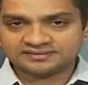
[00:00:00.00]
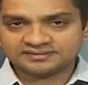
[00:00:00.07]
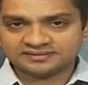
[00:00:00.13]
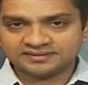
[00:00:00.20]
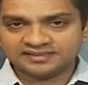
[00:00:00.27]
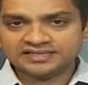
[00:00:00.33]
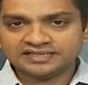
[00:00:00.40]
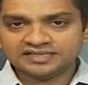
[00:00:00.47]

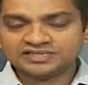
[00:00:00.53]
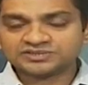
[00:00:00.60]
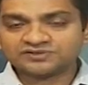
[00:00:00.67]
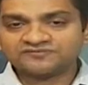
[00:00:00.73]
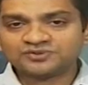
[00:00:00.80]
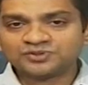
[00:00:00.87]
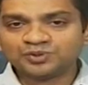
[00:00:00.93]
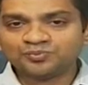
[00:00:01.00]
increase
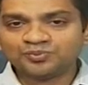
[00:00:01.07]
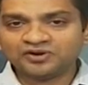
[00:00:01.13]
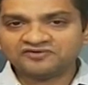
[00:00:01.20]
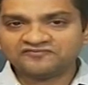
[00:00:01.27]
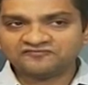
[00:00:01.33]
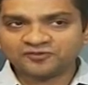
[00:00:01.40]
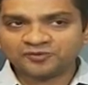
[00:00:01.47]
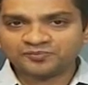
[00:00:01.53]
of
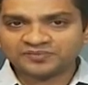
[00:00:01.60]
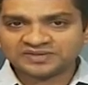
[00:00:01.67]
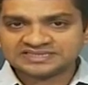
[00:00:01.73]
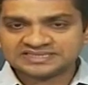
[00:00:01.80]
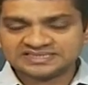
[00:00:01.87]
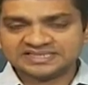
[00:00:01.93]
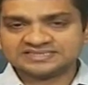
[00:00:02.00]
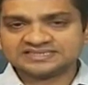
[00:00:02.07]

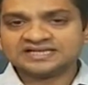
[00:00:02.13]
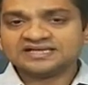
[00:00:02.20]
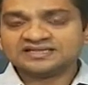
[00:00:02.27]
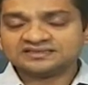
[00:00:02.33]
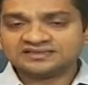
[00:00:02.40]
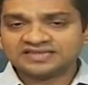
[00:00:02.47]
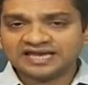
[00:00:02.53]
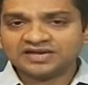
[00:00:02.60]
2.4%,
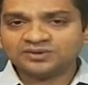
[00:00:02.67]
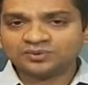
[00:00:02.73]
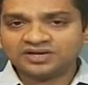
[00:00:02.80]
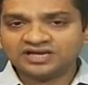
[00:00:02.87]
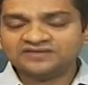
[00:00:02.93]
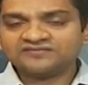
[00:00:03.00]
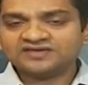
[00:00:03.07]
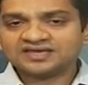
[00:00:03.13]
then
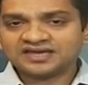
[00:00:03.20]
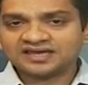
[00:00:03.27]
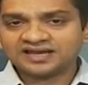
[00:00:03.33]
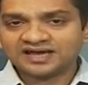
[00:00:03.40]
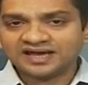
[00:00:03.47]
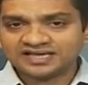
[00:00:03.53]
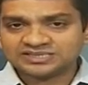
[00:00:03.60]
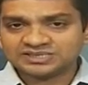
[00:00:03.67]
only we can
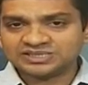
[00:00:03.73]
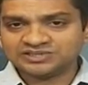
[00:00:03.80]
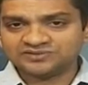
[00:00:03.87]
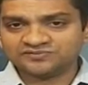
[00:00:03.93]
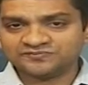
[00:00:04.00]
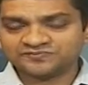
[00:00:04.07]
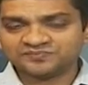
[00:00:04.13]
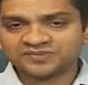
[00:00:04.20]

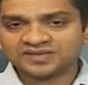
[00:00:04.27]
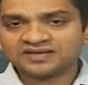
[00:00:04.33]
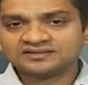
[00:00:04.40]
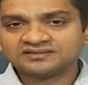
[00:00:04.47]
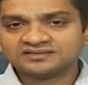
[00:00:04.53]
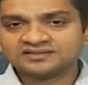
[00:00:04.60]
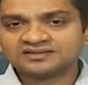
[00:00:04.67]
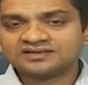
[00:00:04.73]
achieve
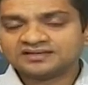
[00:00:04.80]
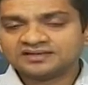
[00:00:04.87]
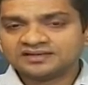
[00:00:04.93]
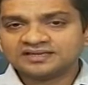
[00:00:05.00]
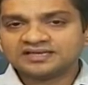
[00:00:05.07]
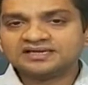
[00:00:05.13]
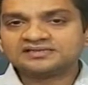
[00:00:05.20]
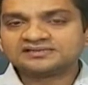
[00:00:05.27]
the
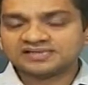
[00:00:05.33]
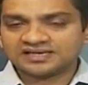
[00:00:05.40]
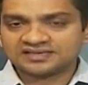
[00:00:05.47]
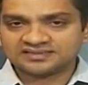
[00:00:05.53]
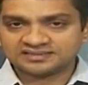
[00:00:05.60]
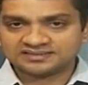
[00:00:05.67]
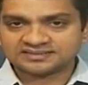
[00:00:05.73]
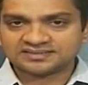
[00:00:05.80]
yield
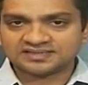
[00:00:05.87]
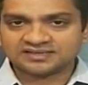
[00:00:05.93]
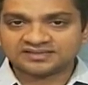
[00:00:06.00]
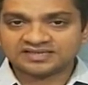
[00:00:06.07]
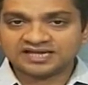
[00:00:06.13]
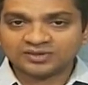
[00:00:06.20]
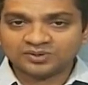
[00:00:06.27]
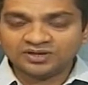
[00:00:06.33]
targets,
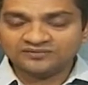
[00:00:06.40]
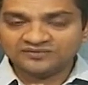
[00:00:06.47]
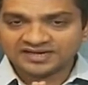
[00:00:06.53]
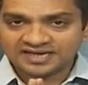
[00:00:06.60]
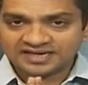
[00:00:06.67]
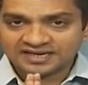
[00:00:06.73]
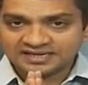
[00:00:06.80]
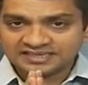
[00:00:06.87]
then only we
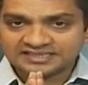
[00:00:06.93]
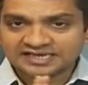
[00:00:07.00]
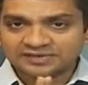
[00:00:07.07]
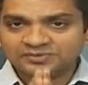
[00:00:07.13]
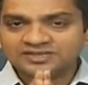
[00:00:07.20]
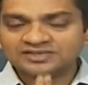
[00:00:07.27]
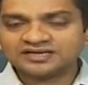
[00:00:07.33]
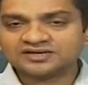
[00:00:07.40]
can
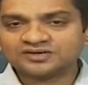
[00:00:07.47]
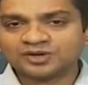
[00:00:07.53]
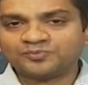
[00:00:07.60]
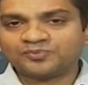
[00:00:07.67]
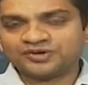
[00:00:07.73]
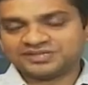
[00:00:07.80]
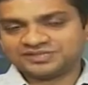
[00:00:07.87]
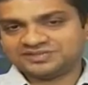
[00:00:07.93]
double the crop
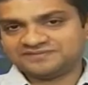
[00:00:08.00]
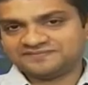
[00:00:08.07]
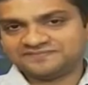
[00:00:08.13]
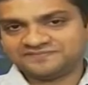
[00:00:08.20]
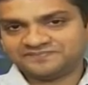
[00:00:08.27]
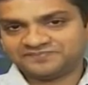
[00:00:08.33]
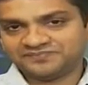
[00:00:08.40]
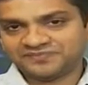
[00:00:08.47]
production
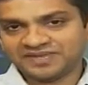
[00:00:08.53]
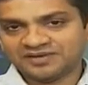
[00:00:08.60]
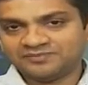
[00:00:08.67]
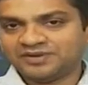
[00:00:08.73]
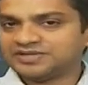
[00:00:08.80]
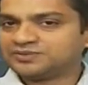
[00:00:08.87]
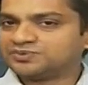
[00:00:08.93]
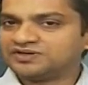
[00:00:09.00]

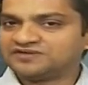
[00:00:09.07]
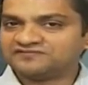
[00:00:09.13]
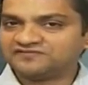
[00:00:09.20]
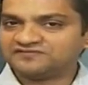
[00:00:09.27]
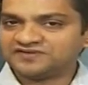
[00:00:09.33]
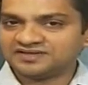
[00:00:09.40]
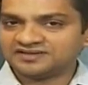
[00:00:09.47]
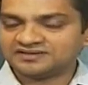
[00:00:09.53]
by
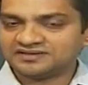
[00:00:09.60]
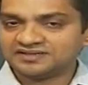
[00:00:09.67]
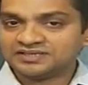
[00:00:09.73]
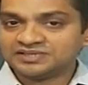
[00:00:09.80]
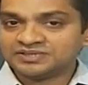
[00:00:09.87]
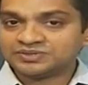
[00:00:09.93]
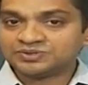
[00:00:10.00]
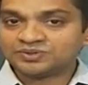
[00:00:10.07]
2050.
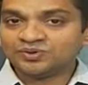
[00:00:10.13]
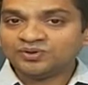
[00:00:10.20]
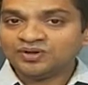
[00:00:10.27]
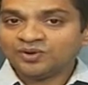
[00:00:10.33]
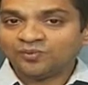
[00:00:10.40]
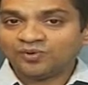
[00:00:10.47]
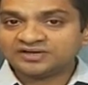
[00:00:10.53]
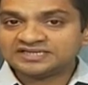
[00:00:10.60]
So
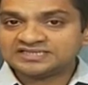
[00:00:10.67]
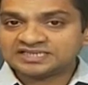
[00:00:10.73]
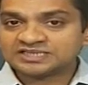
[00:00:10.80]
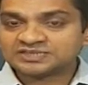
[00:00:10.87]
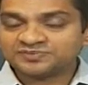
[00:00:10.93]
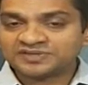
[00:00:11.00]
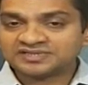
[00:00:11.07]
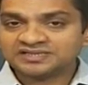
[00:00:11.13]
what is
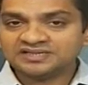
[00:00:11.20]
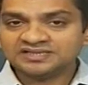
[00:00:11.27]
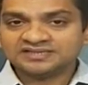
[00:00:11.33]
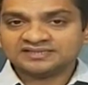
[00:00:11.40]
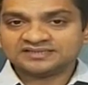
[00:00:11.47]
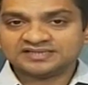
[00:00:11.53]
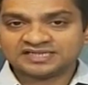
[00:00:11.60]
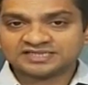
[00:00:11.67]
expected?
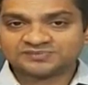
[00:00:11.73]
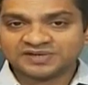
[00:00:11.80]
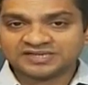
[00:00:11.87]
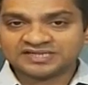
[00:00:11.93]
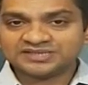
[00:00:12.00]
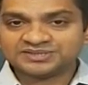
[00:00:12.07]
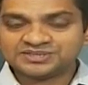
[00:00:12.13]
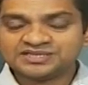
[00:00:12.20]
The
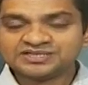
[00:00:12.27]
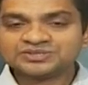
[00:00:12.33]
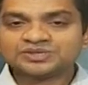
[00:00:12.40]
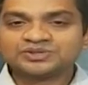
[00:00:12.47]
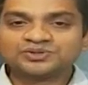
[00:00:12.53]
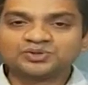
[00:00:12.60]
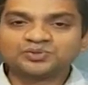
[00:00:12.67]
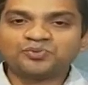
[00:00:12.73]
expectation is
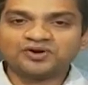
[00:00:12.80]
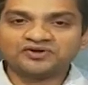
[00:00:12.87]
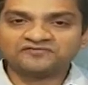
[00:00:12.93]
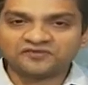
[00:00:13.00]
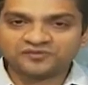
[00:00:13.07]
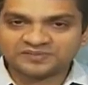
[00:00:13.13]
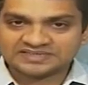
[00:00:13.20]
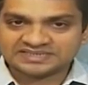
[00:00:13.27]

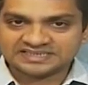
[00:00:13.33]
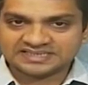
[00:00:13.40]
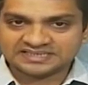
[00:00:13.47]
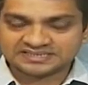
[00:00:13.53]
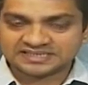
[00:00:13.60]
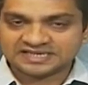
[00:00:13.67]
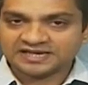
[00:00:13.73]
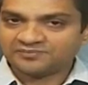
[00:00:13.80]

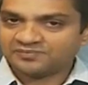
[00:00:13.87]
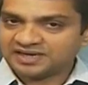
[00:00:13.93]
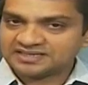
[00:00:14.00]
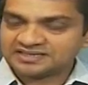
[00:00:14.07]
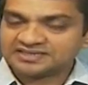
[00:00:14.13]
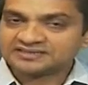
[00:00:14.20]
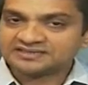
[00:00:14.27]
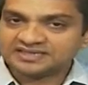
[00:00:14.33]
2.4%,
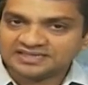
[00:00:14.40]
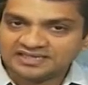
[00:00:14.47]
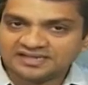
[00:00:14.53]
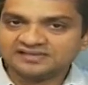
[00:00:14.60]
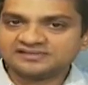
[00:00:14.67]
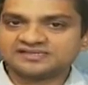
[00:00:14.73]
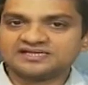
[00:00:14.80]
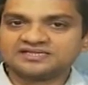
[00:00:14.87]
but the
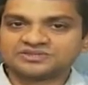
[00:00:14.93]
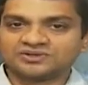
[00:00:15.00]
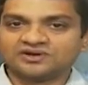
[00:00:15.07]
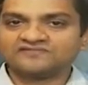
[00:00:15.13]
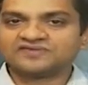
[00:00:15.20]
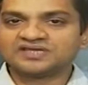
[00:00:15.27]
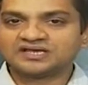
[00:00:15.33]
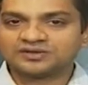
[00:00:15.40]
yield trends
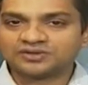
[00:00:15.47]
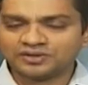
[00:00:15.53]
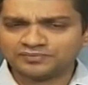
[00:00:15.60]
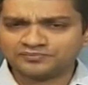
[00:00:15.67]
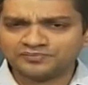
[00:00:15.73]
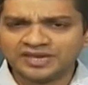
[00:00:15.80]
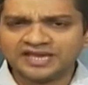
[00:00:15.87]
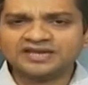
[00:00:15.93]
of the
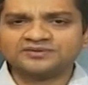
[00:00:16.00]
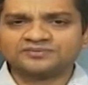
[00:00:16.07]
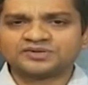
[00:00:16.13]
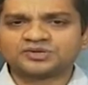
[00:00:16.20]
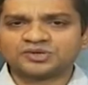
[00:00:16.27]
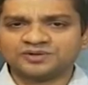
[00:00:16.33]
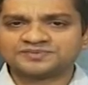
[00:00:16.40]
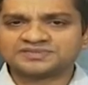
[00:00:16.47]
main
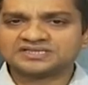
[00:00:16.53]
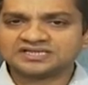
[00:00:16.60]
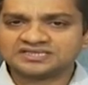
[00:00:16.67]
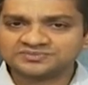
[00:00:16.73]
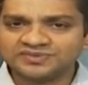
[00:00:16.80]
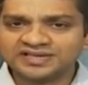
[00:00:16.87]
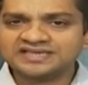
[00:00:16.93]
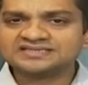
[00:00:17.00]
crops, that
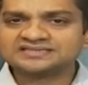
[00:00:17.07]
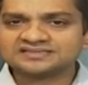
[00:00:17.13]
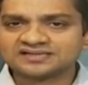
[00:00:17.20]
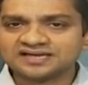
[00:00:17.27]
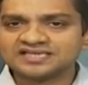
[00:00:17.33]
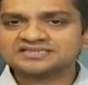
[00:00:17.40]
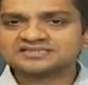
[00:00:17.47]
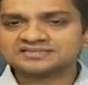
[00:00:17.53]
is maize,
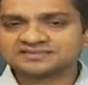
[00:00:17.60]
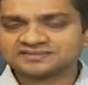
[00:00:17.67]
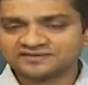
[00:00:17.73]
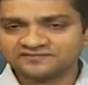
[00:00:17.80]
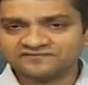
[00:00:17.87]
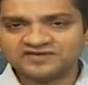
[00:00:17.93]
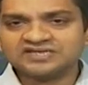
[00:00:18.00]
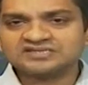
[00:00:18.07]
rice,
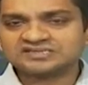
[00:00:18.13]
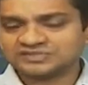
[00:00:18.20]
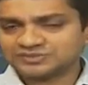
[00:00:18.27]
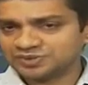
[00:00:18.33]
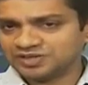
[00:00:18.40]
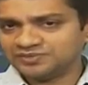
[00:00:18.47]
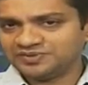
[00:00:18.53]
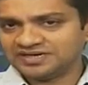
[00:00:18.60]
wheat and
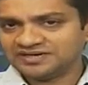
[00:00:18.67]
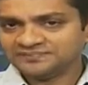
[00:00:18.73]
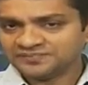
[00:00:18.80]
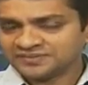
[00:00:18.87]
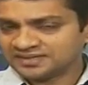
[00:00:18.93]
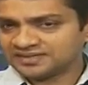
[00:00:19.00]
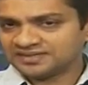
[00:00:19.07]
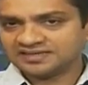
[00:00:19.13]
soybean,
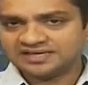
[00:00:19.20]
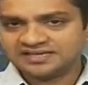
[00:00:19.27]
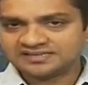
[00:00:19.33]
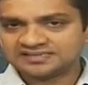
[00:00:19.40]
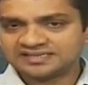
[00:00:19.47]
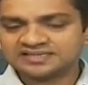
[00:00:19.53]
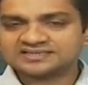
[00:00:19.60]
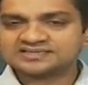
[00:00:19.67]
the yield
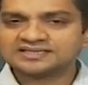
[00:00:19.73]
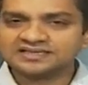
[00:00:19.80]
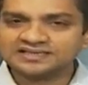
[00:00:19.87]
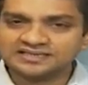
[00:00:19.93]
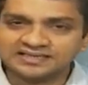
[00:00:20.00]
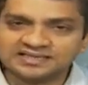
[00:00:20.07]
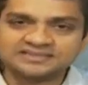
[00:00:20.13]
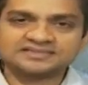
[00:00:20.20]
trend is
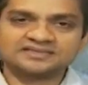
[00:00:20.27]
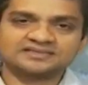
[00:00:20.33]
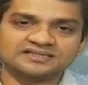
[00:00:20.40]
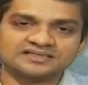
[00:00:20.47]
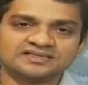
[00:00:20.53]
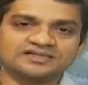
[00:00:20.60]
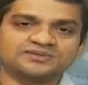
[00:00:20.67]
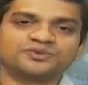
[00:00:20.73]
lesser
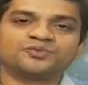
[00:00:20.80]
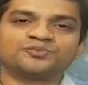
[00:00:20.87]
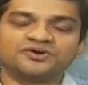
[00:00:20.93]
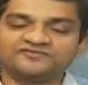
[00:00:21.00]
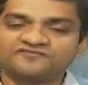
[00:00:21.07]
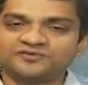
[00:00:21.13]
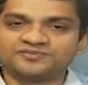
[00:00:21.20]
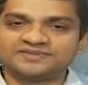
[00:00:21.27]
than the
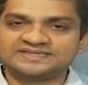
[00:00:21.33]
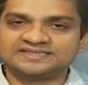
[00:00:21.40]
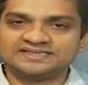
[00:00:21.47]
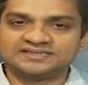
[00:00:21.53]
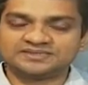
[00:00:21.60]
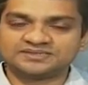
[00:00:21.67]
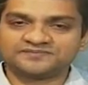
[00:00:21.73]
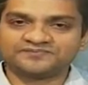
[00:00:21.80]

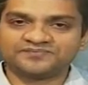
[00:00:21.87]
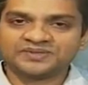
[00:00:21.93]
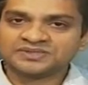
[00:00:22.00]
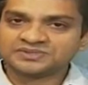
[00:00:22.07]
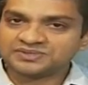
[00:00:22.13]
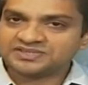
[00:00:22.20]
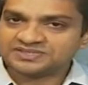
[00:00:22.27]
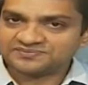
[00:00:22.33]
2.4%.
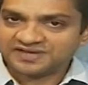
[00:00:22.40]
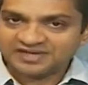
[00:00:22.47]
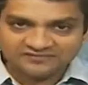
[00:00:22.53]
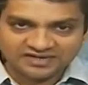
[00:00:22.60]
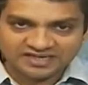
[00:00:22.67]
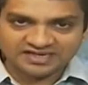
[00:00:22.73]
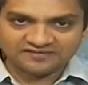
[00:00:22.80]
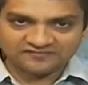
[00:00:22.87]
So it is
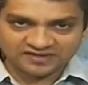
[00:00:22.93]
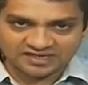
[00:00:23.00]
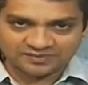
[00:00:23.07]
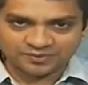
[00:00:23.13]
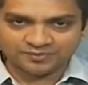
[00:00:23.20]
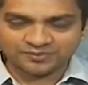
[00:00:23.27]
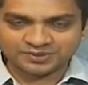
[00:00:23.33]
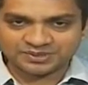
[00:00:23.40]
very difficult
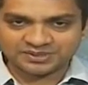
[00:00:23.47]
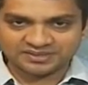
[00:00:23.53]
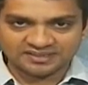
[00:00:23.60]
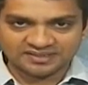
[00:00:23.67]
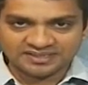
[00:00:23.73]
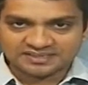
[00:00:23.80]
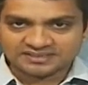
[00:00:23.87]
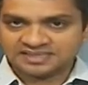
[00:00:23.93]
proportion.
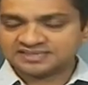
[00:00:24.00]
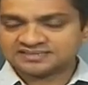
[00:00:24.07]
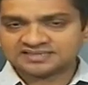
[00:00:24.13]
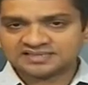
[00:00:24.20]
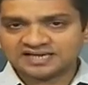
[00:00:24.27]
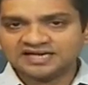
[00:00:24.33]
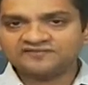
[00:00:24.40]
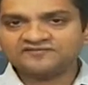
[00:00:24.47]
So it is a
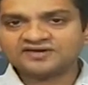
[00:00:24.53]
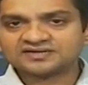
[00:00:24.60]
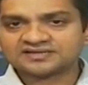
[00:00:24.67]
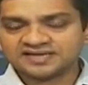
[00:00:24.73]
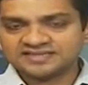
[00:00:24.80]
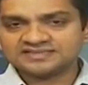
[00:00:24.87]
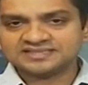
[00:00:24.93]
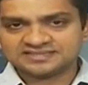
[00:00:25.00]
kind of a
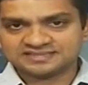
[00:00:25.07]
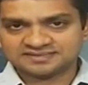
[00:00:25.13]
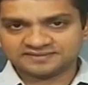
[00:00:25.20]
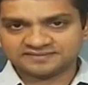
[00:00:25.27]
crisis.